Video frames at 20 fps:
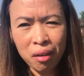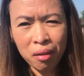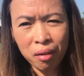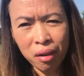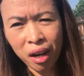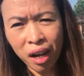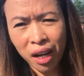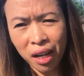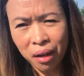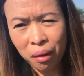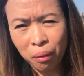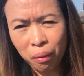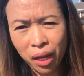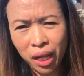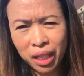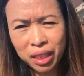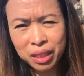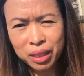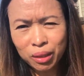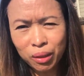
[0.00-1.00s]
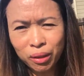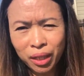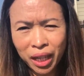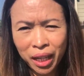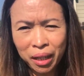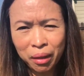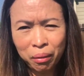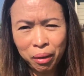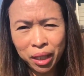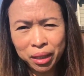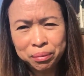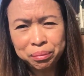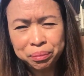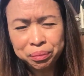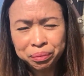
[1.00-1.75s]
right away. So anyway,